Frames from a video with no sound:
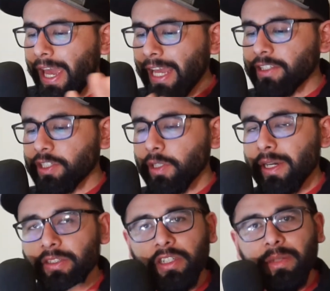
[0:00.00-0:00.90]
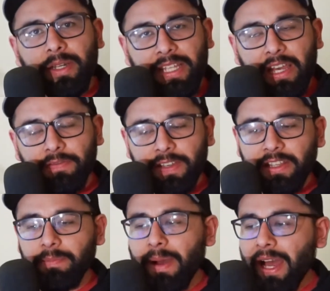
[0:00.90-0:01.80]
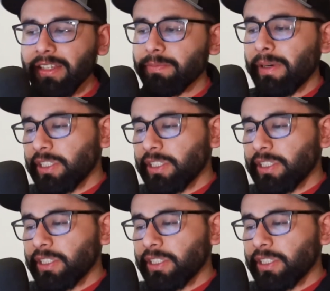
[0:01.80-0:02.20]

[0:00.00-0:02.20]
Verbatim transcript: And so I talked about the F E in the past,